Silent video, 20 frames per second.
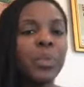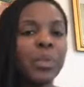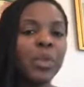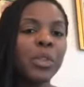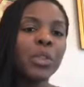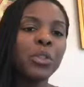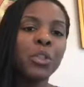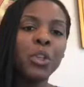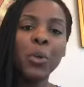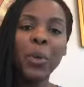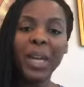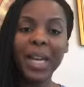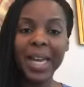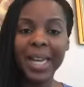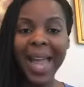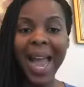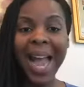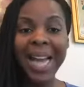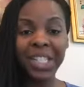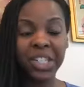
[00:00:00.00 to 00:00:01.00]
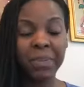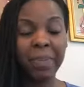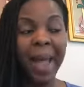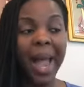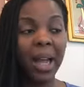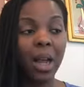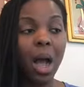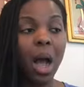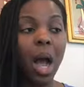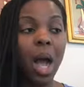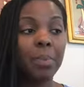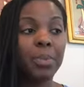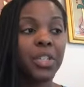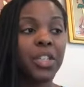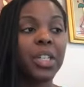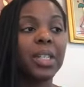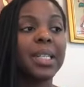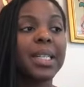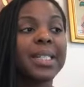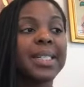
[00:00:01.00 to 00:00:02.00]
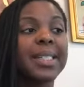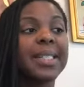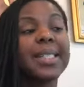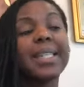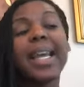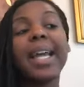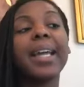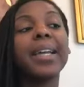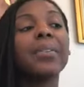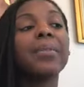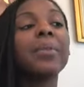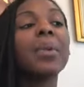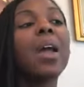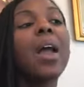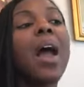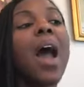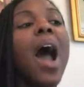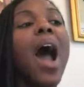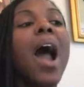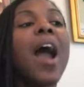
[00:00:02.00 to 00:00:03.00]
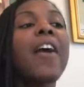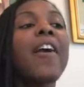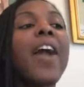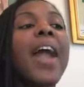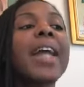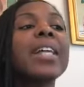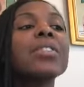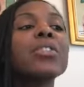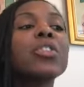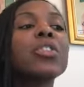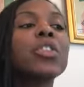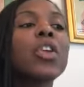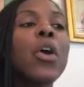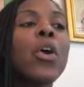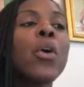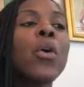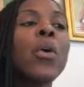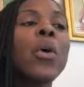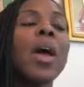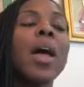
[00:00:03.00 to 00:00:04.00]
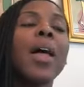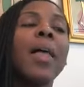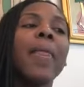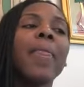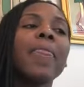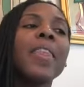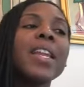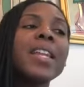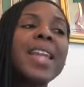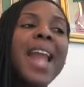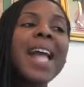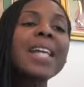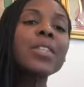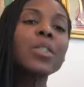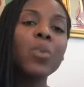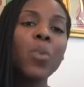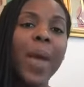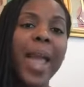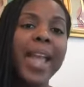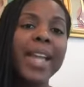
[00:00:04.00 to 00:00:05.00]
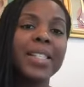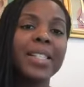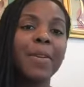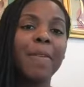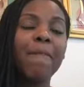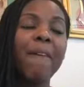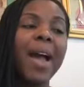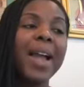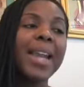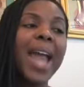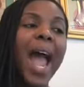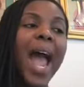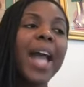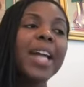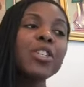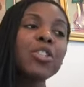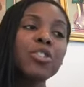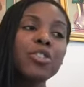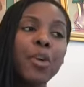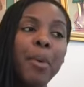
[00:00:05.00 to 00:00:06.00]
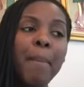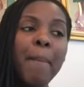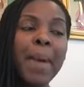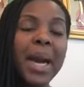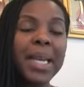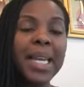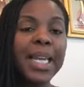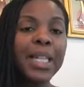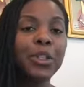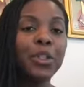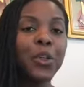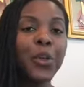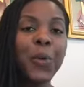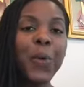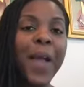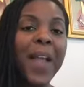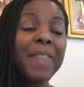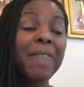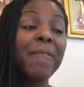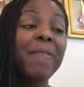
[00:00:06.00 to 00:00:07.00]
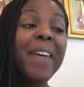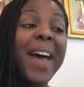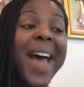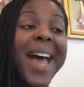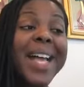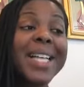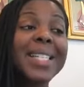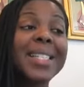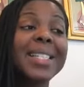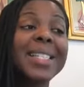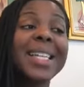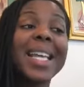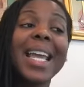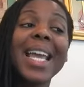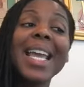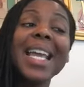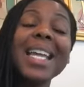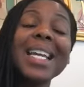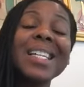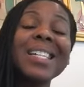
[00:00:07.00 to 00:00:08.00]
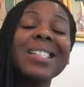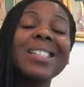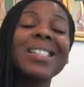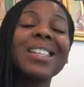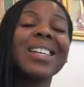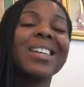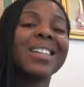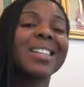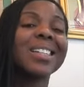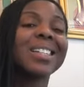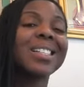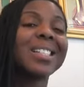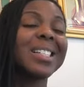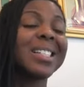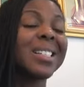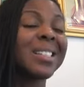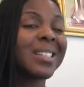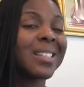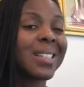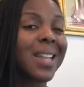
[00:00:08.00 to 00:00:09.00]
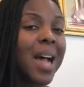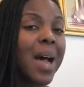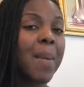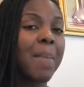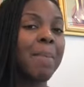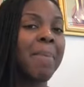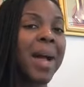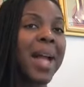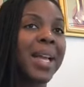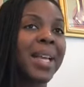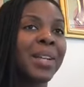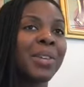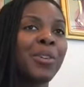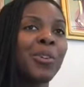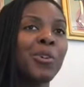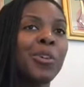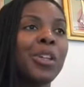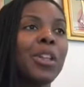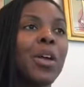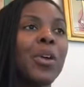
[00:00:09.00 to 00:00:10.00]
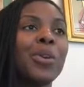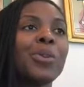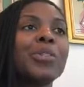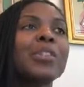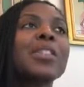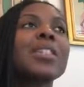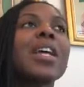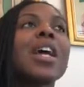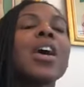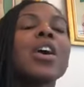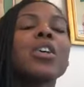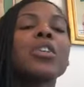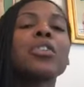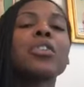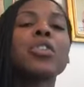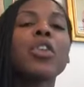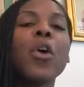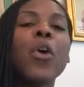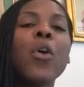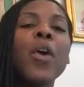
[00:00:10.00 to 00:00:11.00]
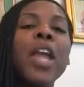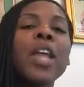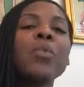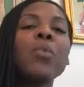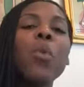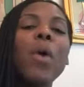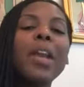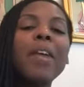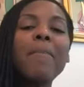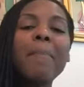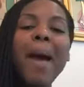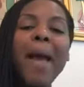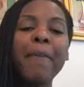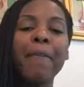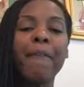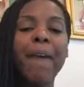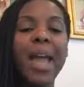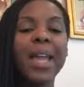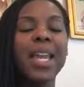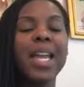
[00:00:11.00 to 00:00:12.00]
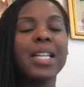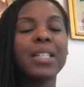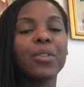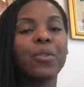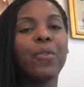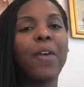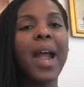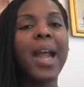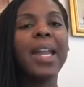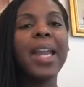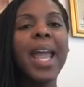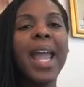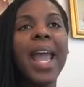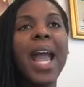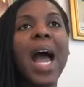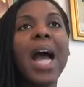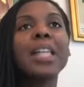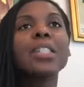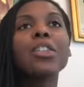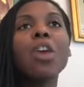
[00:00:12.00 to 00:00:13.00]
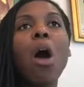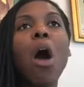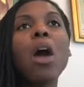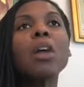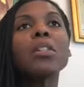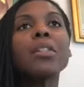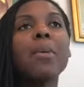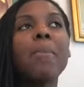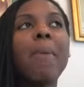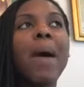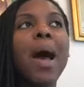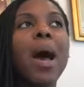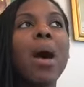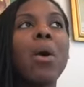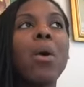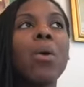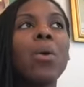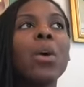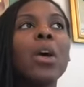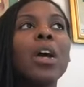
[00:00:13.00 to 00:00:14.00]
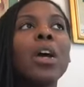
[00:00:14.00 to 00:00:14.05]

doing a cashback option instead. All right, so the next way to find extra money to invest is to stop buying new clothes. So in one of my Finance Friday, I talked about